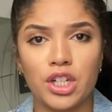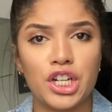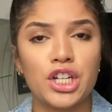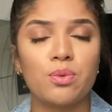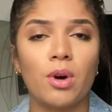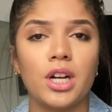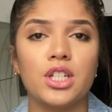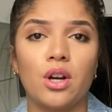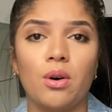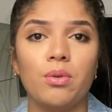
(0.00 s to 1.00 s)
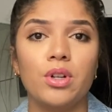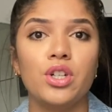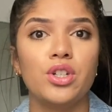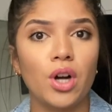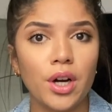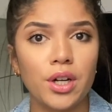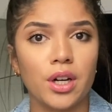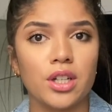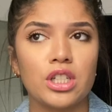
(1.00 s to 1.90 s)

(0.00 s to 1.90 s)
She just wanted it toned darker.